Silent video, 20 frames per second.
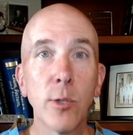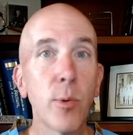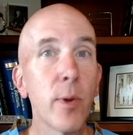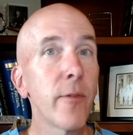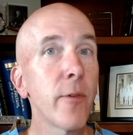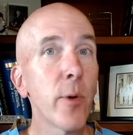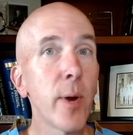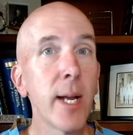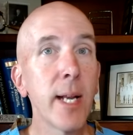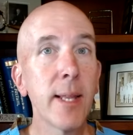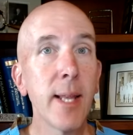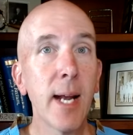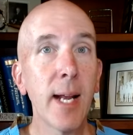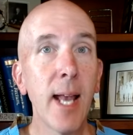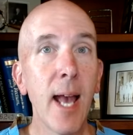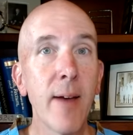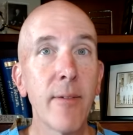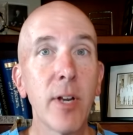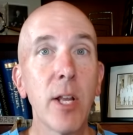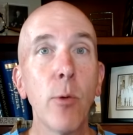we've created that
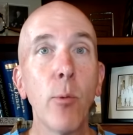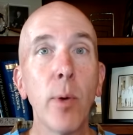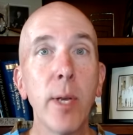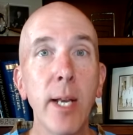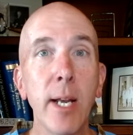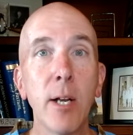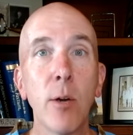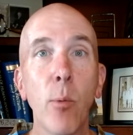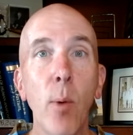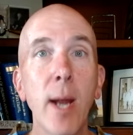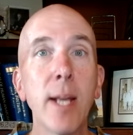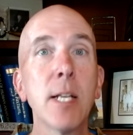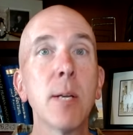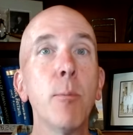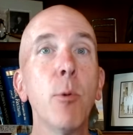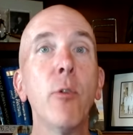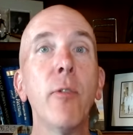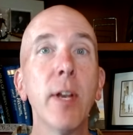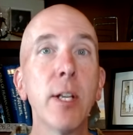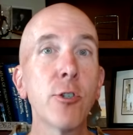cavity, we need a way to
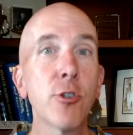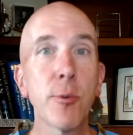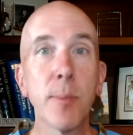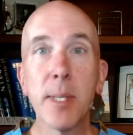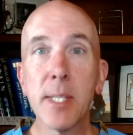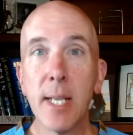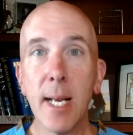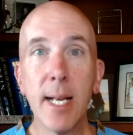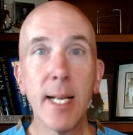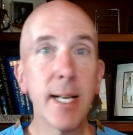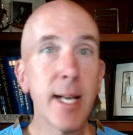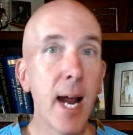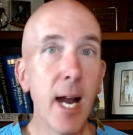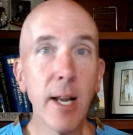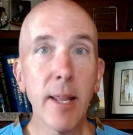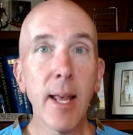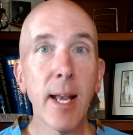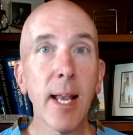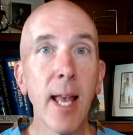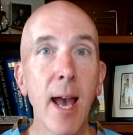move instruments in and out
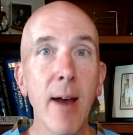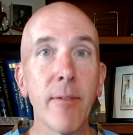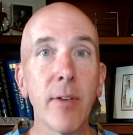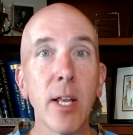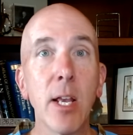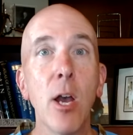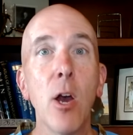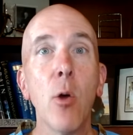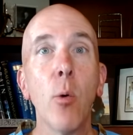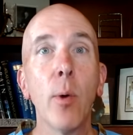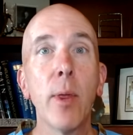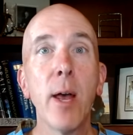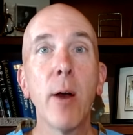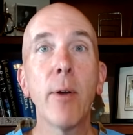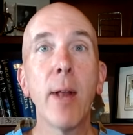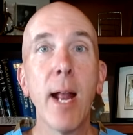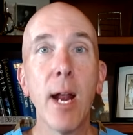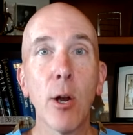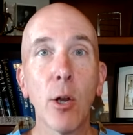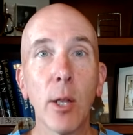of that cavity without
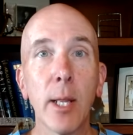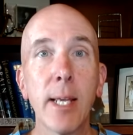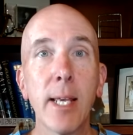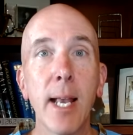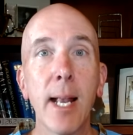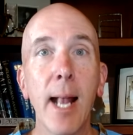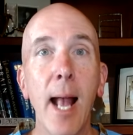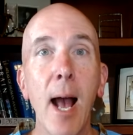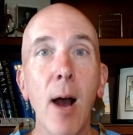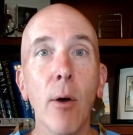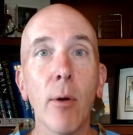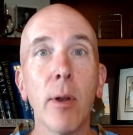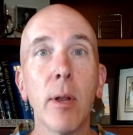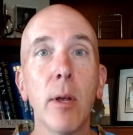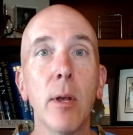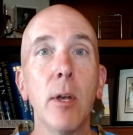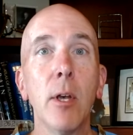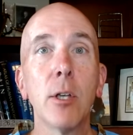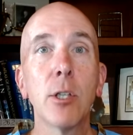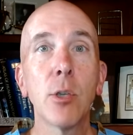air leaking out.
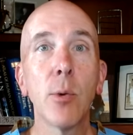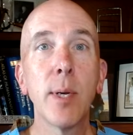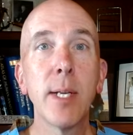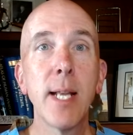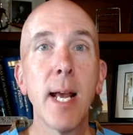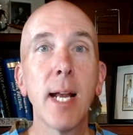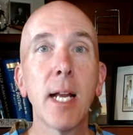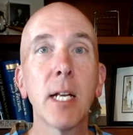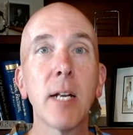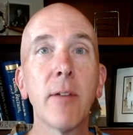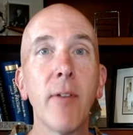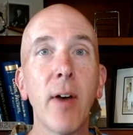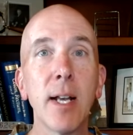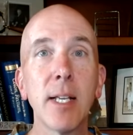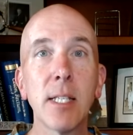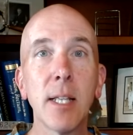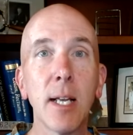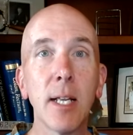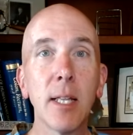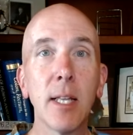So we take a
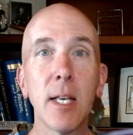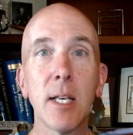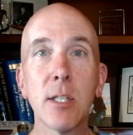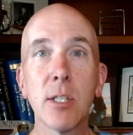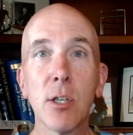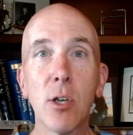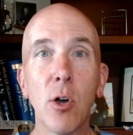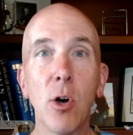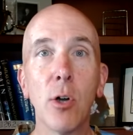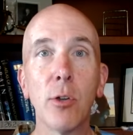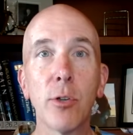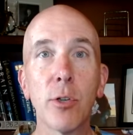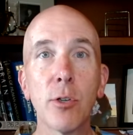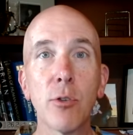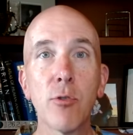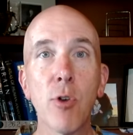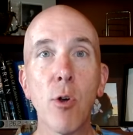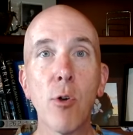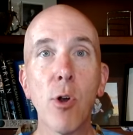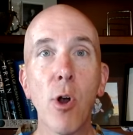device like this called the
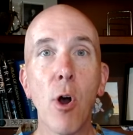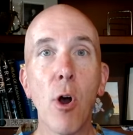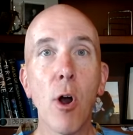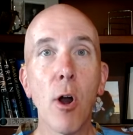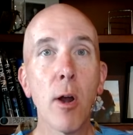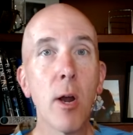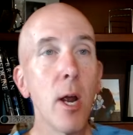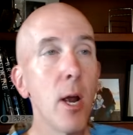trocar,